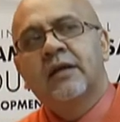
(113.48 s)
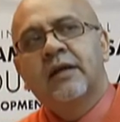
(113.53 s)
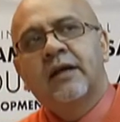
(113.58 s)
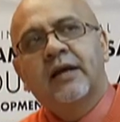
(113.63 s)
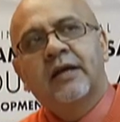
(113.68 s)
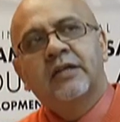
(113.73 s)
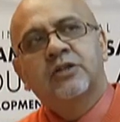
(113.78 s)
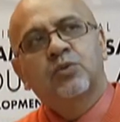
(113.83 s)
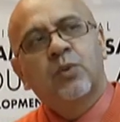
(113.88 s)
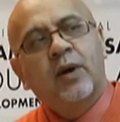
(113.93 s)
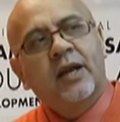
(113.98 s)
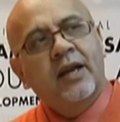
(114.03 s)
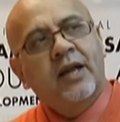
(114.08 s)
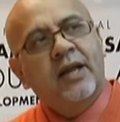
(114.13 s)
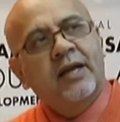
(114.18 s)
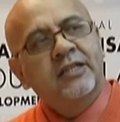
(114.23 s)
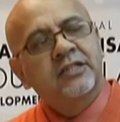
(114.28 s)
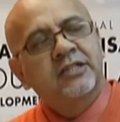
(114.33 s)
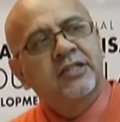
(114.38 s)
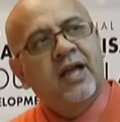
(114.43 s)
as well
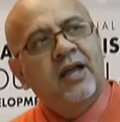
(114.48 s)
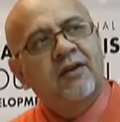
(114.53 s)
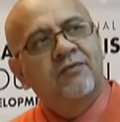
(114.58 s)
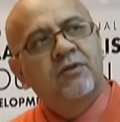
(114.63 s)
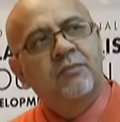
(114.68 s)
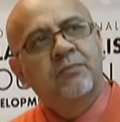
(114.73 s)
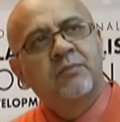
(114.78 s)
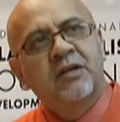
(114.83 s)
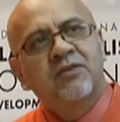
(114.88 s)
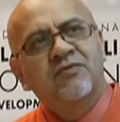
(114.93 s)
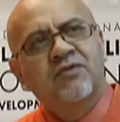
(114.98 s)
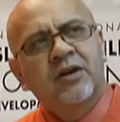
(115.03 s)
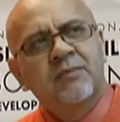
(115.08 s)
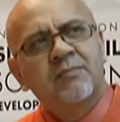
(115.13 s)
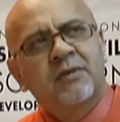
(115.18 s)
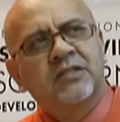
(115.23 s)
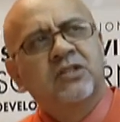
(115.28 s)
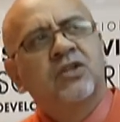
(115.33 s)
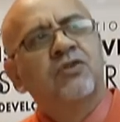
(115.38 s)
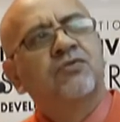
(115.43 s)
as having been very
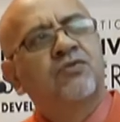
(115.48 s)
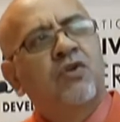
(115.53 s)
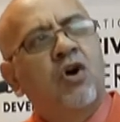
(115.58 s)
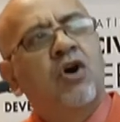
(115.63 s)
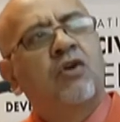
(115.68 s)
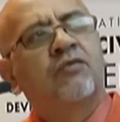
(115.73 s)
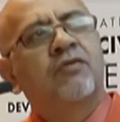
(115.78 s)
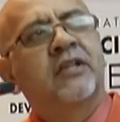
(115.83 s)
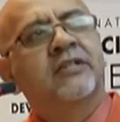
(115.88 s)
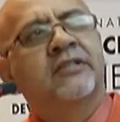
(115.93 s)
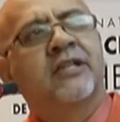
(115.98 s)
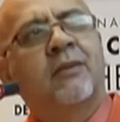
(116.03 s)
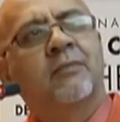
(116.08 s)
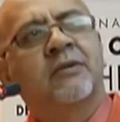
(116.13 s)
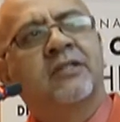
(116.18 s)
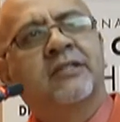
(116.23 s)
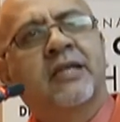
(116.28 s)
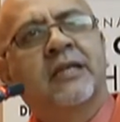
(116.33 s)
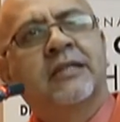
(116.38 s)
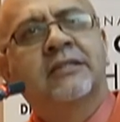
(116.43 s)
much involved in Islamic
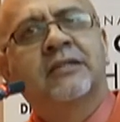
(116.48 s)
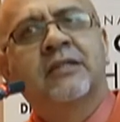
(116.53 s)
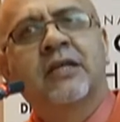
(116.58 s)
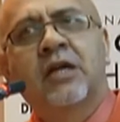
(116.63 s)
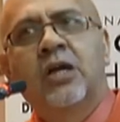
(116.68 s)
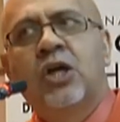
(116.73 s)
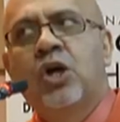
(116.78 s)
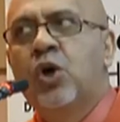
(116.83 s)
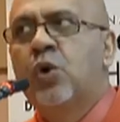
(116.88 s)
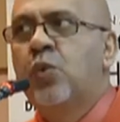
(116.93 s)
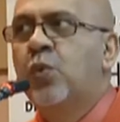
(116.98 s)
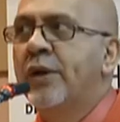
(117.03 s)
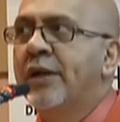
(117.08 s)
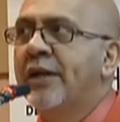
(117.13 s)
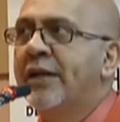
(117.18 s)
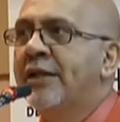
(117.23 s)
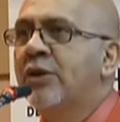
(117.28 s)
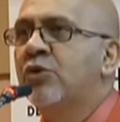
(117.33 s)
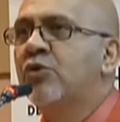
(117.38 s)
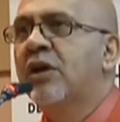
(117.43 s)
studies, we
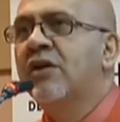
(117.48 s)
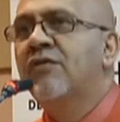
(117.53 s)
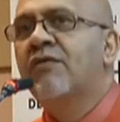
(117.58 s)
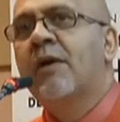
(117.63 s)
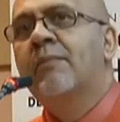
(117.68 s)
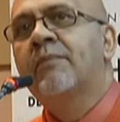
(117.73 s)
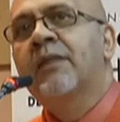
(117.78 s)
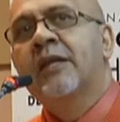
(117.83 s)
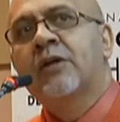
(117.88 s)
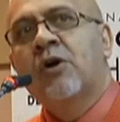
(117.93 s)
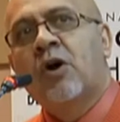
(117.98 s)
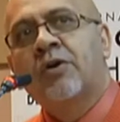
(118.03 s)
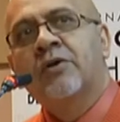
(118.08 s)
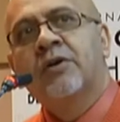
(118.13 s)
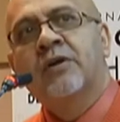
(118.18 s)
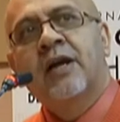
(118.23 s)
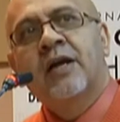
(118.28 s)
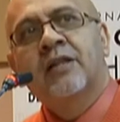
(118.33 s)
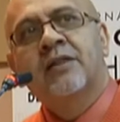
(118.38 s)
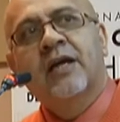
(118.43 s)
need to give him that
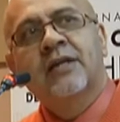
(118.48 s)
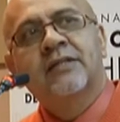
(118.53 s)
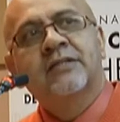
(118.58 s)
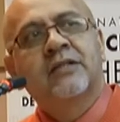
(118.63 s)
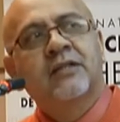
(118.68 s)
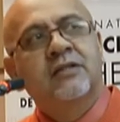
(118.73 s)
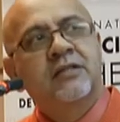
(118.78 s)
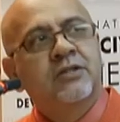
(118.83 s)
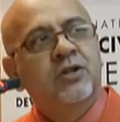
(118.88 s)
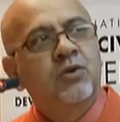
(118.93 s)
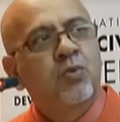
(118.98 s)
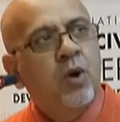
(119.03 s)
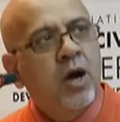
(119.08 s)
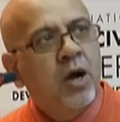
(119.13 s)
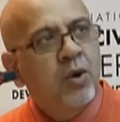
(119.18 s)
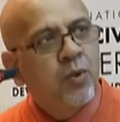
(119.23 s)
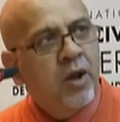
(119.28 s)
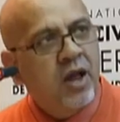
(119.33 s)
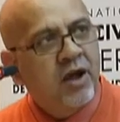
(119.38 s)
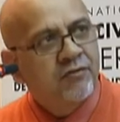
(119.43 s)
honor, and that is the reason why
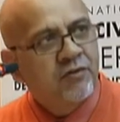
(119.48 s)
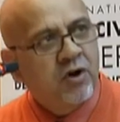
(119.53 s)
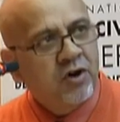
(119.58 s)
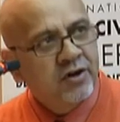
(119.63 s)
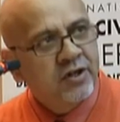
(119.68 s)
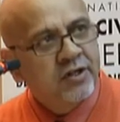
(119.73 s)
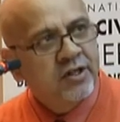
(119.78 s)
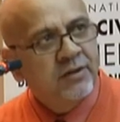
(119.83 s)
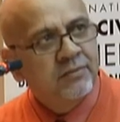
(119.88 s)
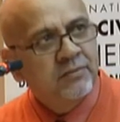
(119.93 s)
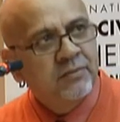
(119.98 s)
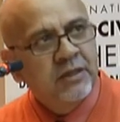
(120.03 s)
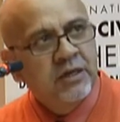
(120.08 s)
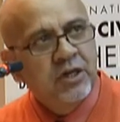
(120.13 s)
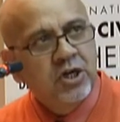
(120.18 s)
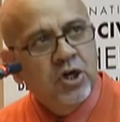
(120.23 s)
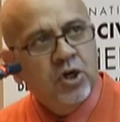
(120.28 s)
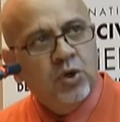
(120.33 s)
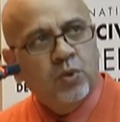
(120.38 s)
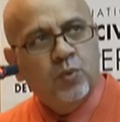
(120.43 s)
we have honored him
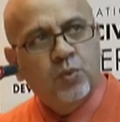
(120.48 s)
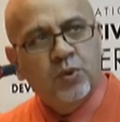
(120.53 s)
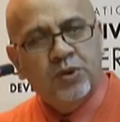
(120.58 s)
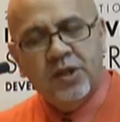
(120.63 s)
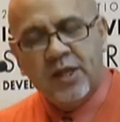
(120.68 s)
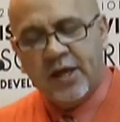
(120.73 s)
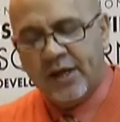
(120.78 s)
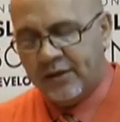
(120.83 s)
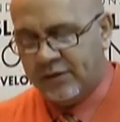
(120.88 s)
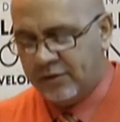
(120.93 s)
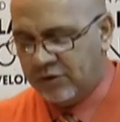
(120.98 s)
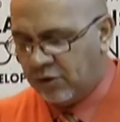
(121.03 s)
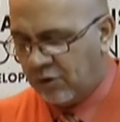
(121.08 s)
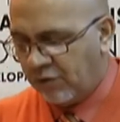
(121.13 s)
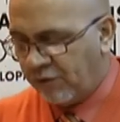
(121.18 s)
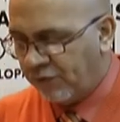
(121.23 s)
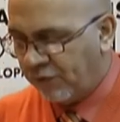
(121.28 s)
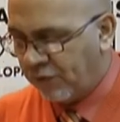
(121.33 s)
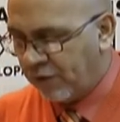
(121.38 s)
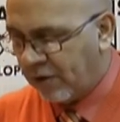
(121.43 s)
with that sort
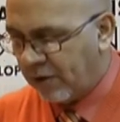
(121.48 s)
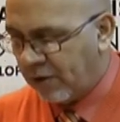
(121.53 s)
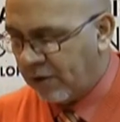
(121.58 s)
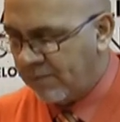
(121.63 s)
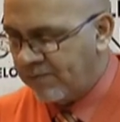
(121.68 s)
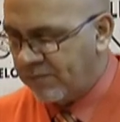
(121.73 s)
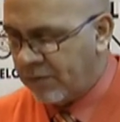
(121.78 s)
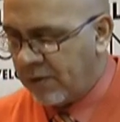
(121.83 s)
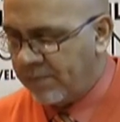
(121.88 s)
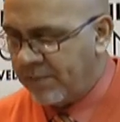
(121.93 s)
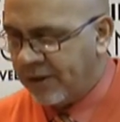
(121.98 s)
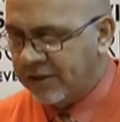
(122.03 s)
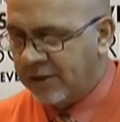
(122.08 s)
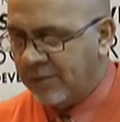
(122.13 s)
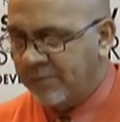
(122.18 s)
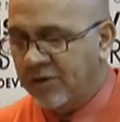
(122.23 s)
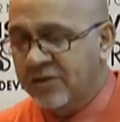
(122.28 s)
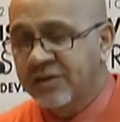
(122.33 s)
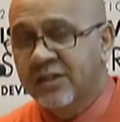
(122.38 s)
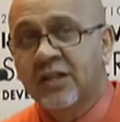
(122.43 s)
of basic
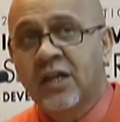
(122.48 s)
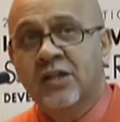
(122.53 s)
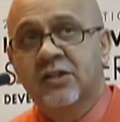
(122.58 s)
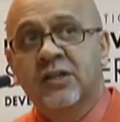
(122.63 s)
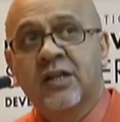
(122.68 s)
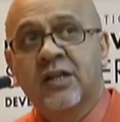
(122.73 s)
presentation